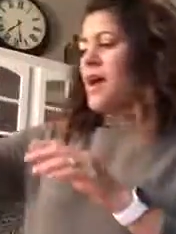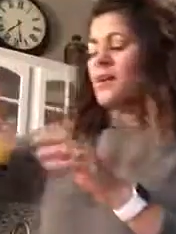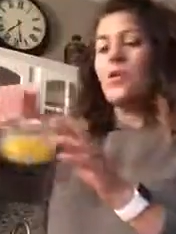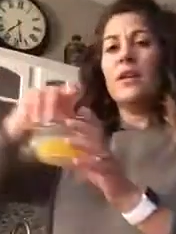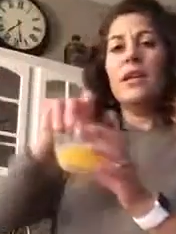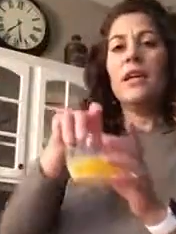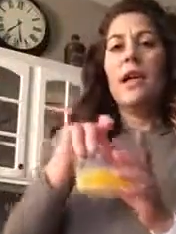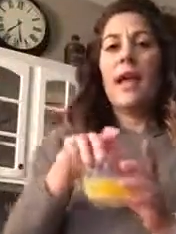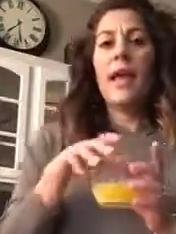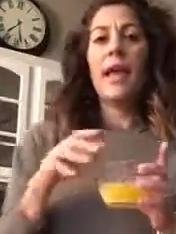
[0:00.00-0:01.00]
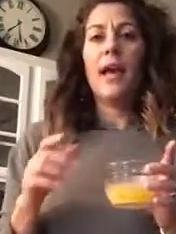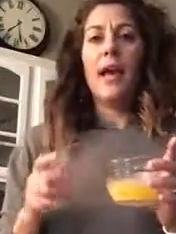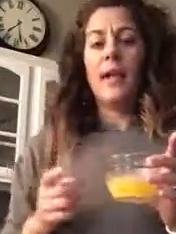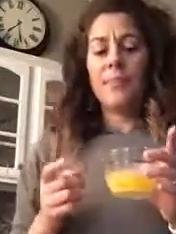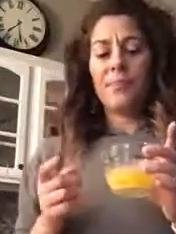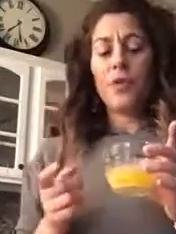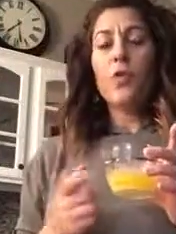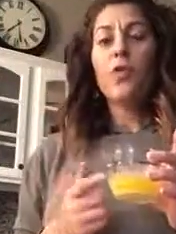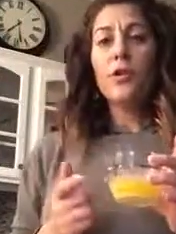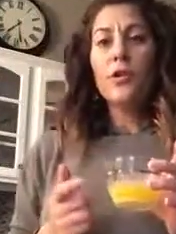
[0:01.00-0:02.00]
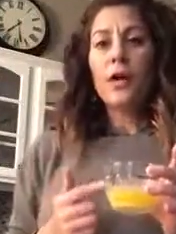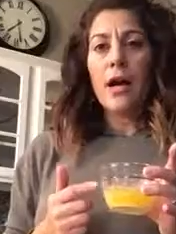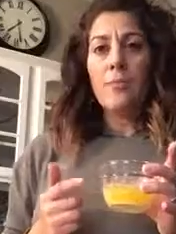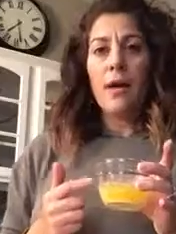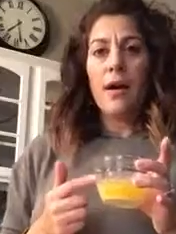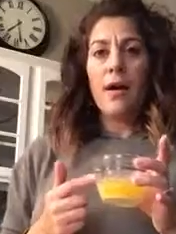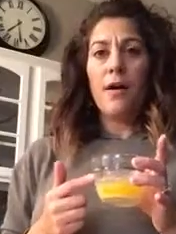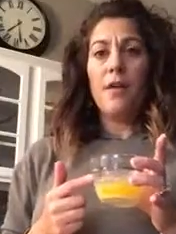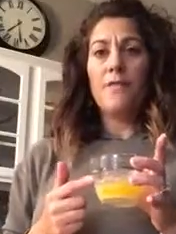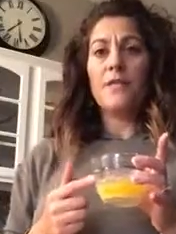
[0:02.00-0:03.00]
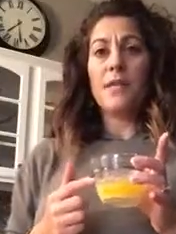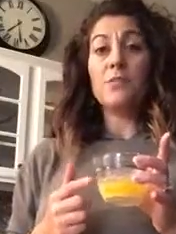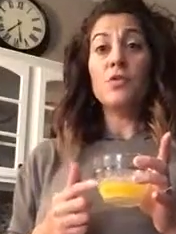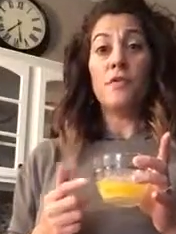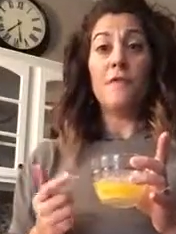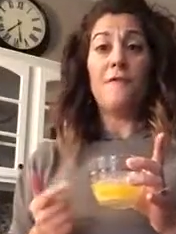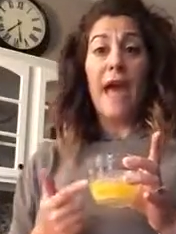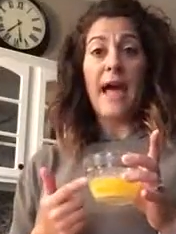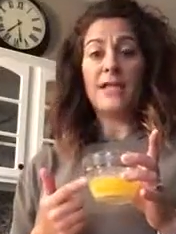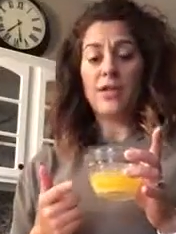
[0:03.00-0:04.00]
You need a 1/4 cup of some sort of fat.